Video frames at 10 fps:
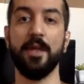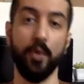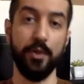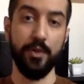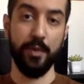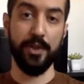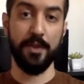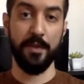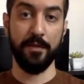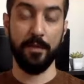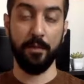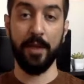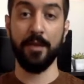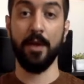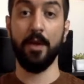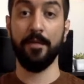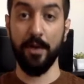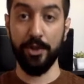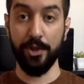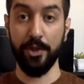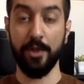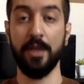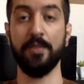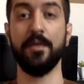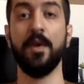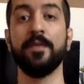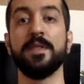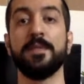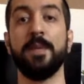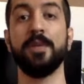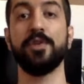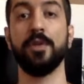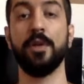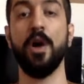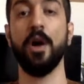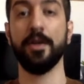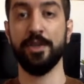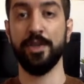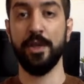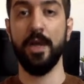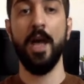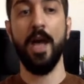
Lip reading: in those regions of the brain that are functionally involved in spatial cognition,